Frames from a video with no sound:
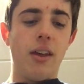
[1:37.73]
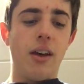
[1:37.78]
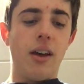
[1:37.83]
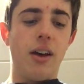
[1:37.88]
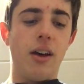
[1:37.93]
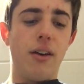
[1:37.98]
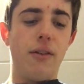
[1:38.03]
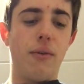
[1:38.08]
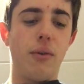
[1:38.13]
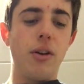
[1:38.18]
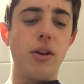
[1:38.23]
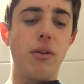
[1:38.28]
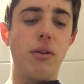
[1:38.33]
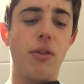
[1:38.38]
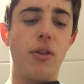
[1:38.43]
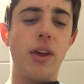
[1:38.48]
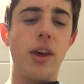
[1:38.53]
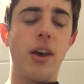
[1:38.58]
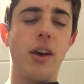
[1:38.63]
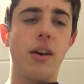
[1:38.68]
of what you
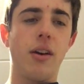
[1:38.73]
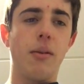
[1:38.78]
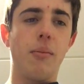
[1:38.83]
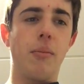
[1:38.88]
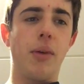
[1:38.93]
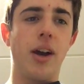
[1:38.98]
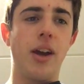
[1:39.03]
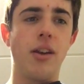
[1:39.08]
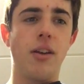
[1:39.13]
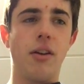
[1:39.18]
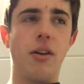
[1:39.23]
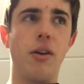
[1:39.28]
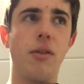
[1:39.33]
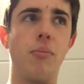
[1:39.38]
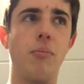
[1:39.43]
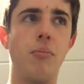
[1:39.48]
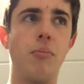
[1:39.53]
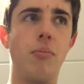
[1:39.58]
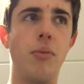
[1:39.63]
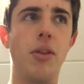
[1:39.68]
think
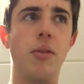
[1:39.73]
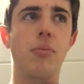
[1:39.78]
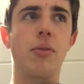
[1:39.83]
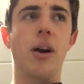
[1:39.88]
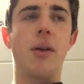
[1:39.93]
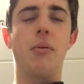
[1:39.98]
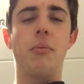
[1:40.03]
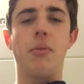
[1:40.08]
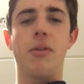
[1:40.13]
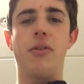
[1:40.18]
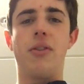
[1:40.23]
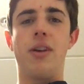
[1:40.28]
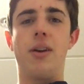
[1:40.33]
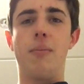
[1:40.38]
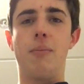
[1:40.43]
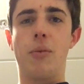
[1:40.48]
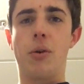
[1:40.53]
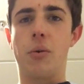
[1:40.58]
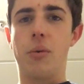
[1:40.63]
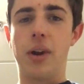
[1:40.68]
could be the problem with
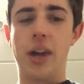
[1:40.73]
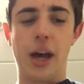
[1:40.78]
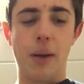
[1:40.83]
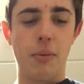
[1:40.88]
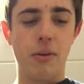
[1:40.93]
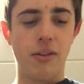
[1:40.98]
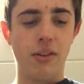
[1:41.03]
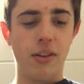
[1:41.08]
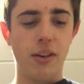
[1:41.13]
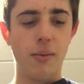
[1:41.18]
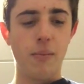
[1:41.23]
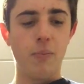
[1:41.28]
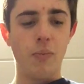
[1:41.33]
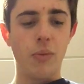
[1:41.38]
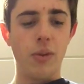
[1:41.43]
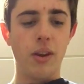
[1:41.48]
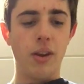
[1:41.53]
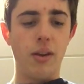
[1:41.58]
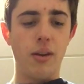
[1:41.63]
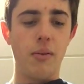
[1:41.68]
them or what happened to them
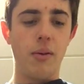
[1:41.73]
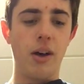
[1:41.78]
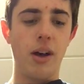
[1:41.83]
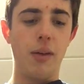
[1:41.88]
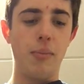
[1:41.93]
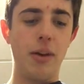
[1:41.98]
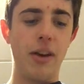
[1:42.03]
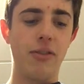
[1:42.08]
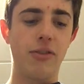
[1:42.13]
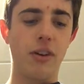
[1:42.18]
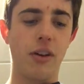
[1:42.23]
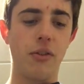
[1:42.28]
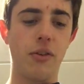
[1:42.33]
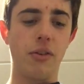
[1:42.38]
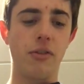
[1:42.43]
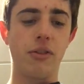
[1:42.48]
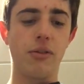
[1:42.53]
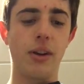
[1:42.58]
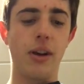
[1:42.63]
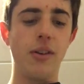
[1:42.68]
based on
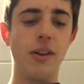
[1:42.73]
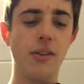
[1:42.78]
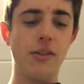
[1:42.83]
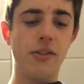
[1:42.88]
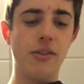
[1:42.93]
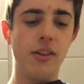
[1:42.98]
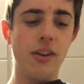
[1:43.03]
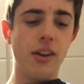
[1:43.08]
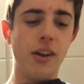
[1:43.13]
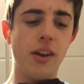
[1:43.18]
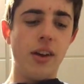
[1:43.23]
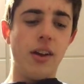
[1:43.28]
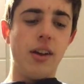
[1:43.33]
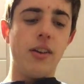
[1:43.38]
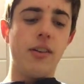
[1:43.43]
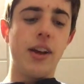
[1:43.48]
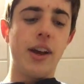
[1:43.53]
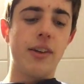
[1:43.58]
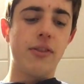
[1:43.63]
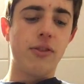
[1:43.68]
their surroundings.
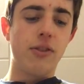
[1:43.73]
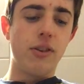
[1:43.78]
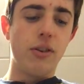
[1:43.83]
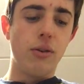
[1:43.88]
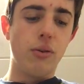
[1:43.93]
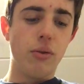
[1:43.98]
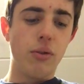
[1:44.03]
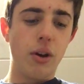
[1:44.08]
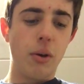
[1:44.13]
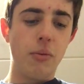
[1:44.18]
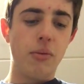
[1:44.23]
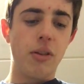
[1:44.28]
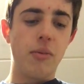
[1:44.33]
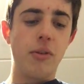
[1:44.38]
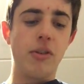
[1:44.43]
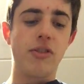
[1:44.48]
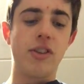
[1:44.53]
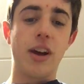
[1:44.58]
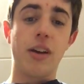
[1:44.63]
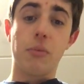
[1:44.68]
Next, you go up to
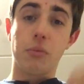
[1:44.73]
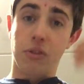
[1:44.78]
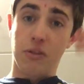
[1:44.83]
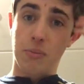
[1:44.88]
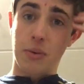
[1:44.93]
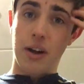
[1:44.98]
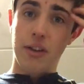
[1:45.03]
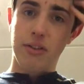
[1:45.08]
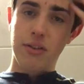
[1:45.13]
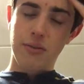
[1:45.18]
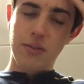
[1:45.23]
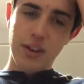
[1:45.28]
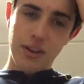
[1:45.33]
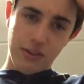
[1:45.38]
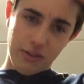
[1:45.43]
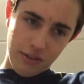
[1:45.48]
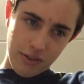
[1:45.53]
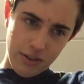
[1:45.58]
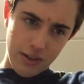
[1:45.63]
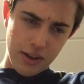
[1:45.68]
them and check
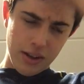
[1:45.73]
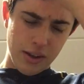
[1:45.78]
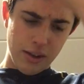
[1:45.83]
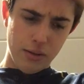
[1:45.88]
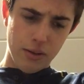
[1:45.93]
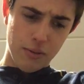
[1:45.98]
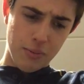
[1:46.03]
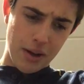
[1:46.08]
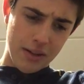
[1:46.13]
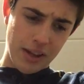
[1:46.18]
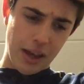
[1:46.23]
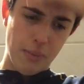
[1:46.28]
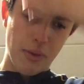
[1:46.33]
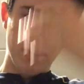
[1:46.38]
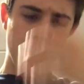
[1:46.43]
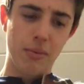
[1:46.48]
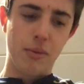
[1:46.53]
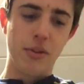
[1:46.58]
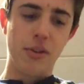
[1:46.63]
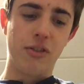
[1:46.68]
responsiveness. Do this by
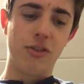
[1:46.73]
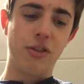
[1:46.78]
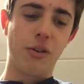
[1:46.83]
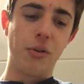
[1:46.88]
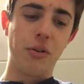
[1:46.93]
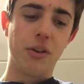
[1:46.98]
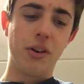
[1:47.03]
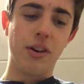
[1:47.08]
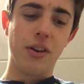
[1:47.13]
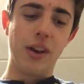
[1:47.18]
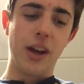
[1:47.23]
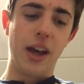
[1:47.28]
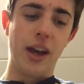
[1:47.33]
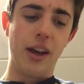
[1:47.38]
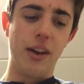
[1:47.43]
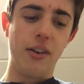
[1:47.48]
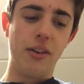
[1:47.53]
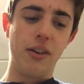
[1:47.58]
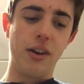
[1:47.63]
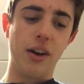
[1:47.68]
tapping them on the shoulder
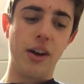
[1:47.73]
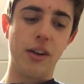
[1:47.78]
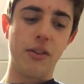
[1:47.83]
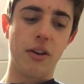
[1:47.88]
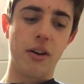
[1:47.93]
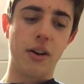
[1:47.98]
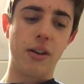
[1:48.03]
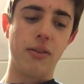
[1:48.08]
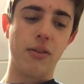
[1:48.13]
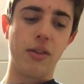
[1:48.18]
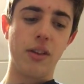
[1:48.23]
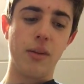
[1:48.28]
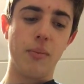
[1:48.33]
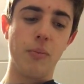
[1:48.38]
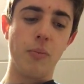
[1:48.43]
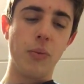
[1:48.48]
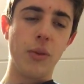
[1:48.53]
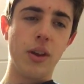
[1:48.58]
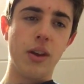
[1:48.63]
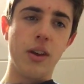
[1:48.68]
and talking to
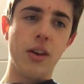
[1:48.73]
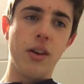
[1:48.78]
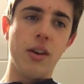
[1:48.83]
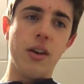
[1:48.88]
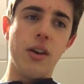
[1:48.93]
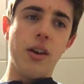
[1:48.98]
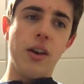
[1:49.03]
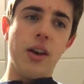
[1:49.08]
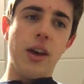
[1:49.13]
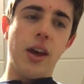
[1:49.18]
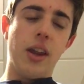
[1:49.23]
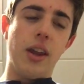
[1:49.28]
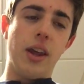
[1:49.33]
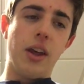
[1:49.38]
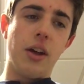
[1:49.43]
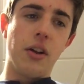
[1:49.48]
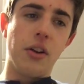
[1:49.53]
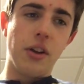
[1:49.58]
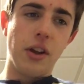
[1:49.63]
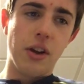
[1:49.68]
them in
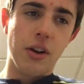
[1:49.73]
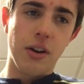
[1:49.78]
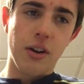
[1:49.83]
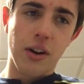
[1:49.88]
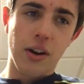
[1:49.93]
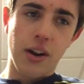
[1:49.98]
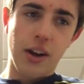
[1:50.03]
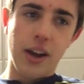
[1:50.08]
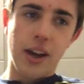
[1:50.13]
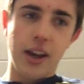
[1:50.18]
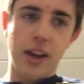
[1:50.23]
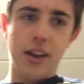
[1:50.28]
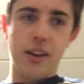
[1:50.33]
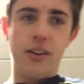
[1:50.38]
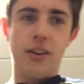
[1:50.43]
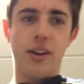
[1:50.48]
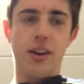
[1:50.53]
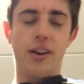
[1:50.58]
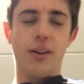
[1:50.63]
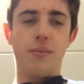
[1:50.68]
a clear
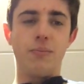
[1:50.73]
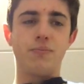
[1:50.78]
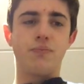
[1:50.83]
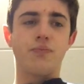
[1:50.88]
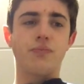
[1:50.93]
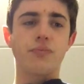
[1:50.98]
and